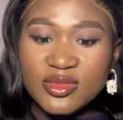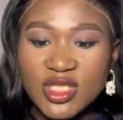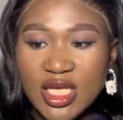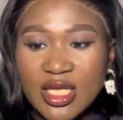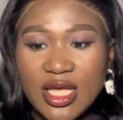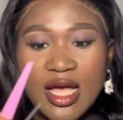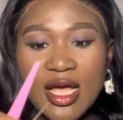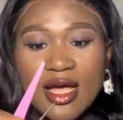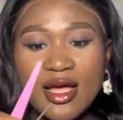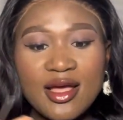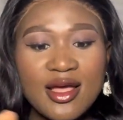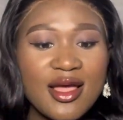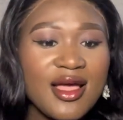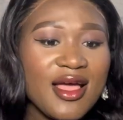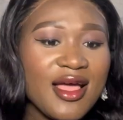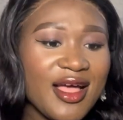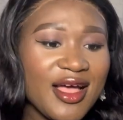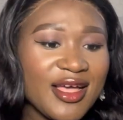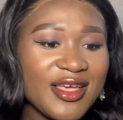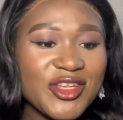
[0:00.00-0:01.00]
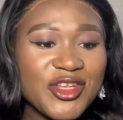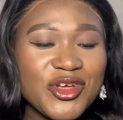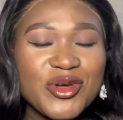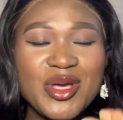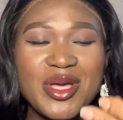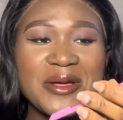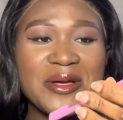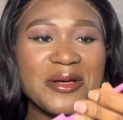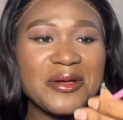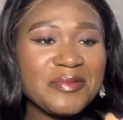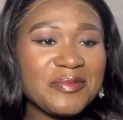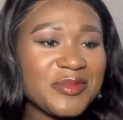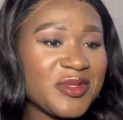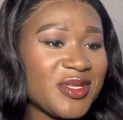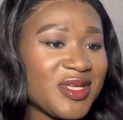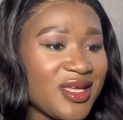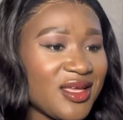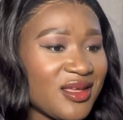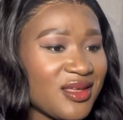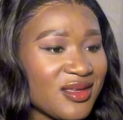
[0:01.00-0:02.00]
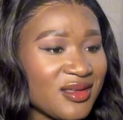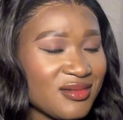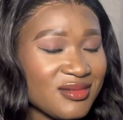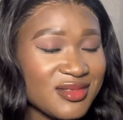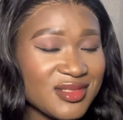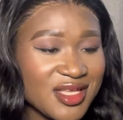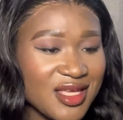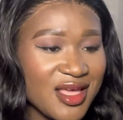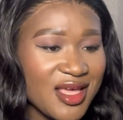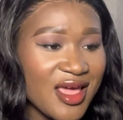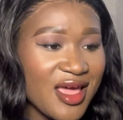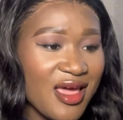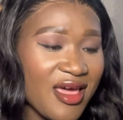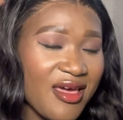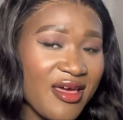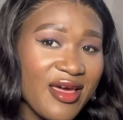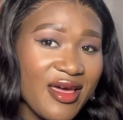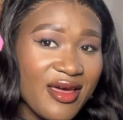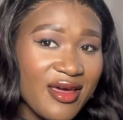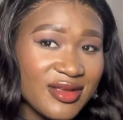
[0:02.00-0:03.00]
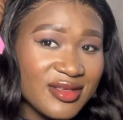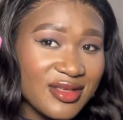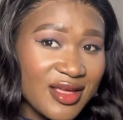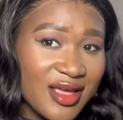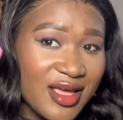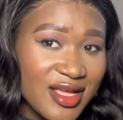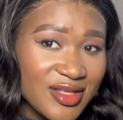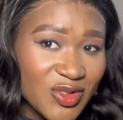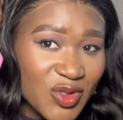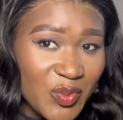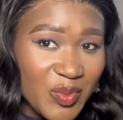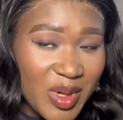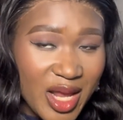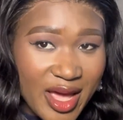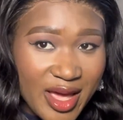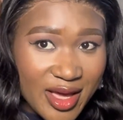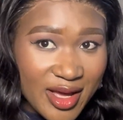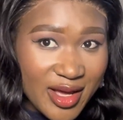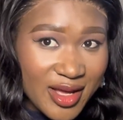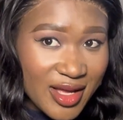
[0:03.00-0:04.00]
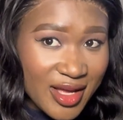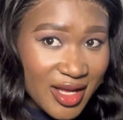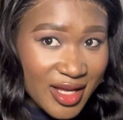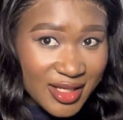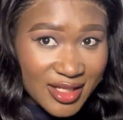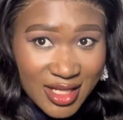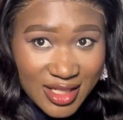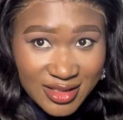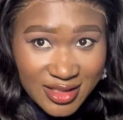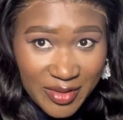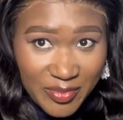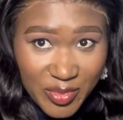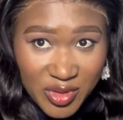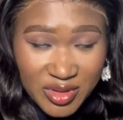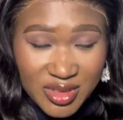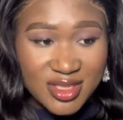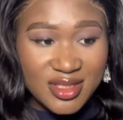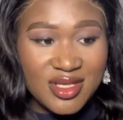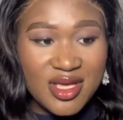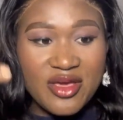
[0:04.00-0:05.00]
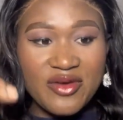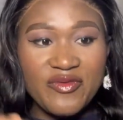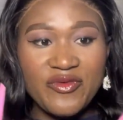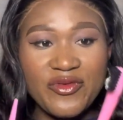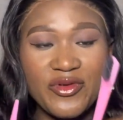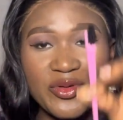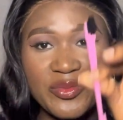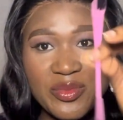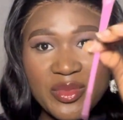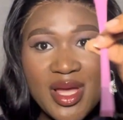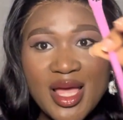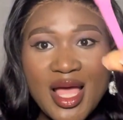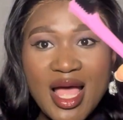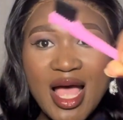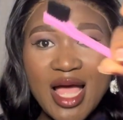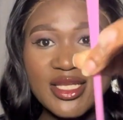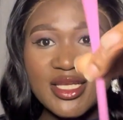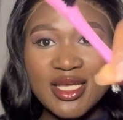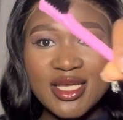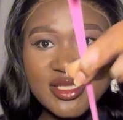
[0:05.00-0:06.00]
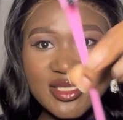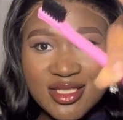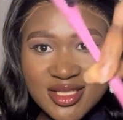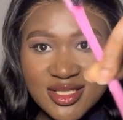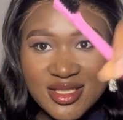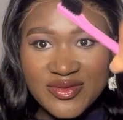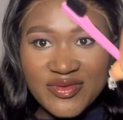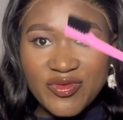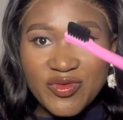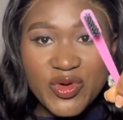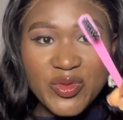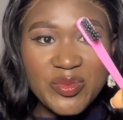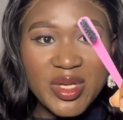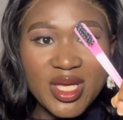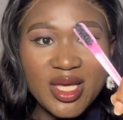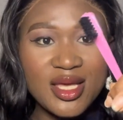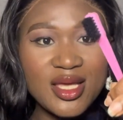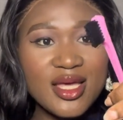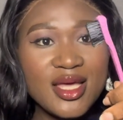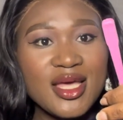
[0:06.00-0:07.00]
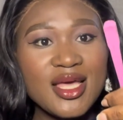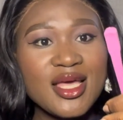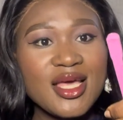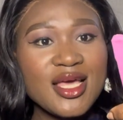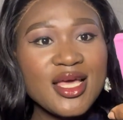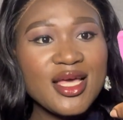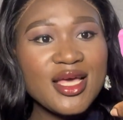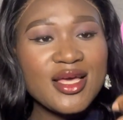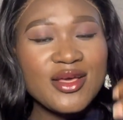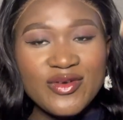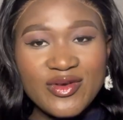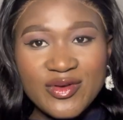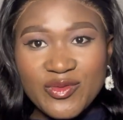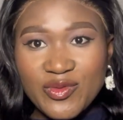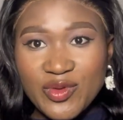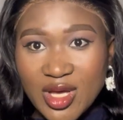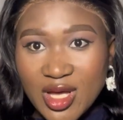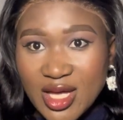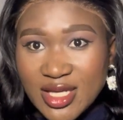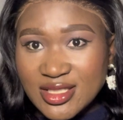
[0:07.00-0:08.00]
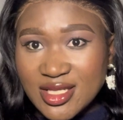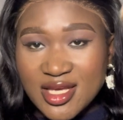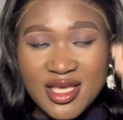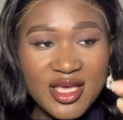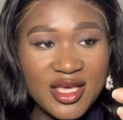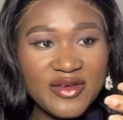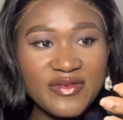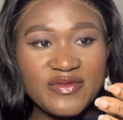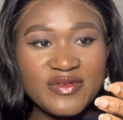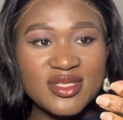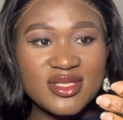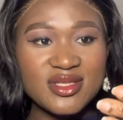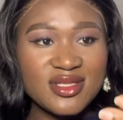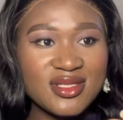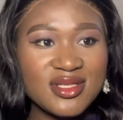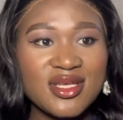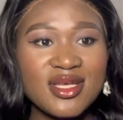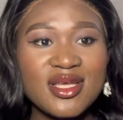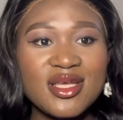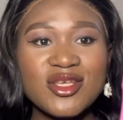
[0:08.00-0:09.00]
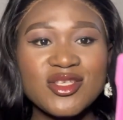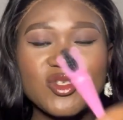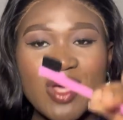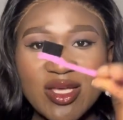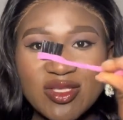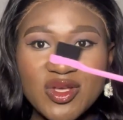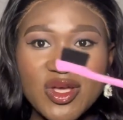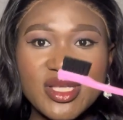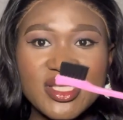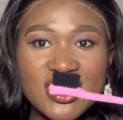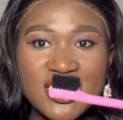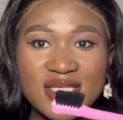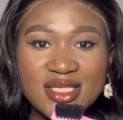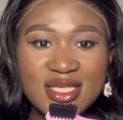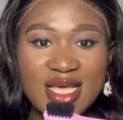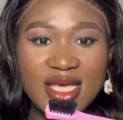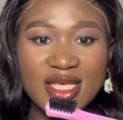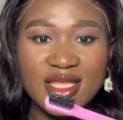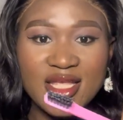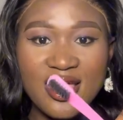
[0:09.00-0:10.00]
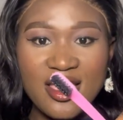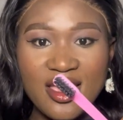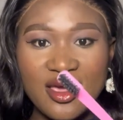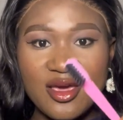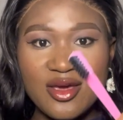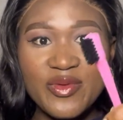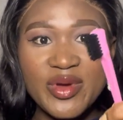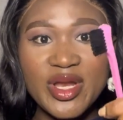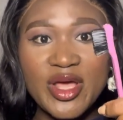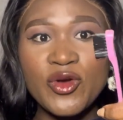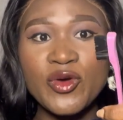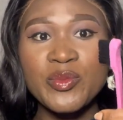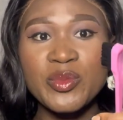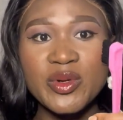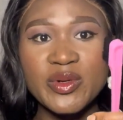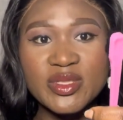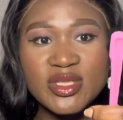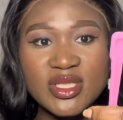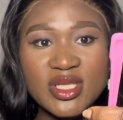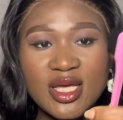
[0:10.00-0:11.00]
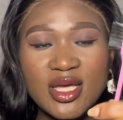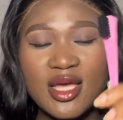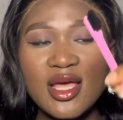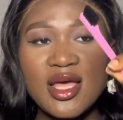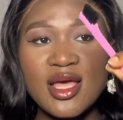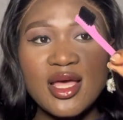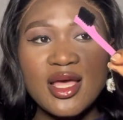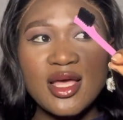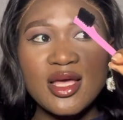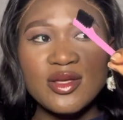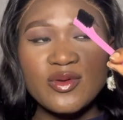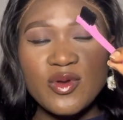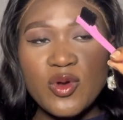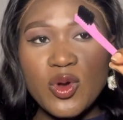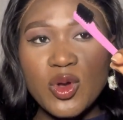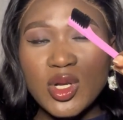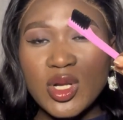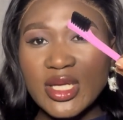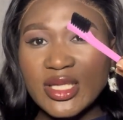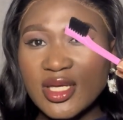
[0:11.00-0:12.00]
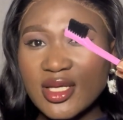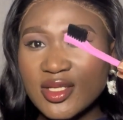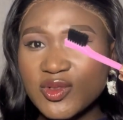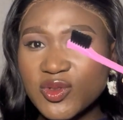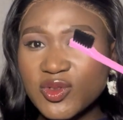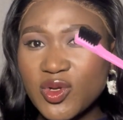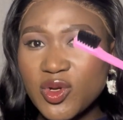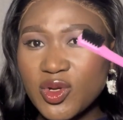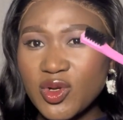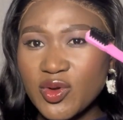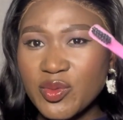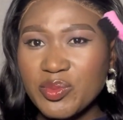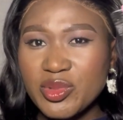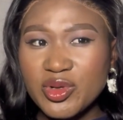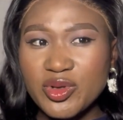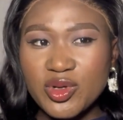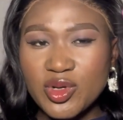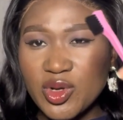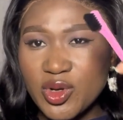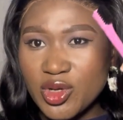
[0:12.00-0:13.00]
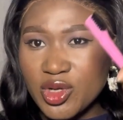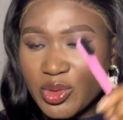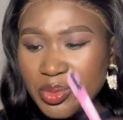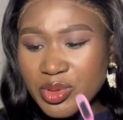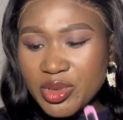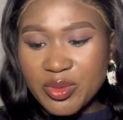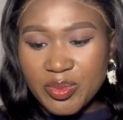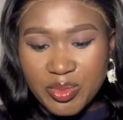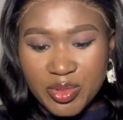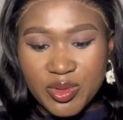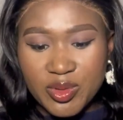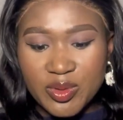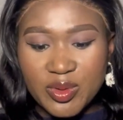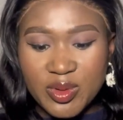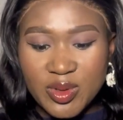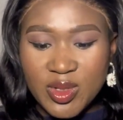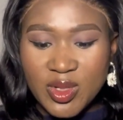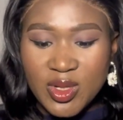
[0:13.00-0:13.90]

yeah, the air supplier that I bought this air from added this for me as a gift. So I saw it inside the hair when I unboxed it. Color, I think it was color blue or color purple.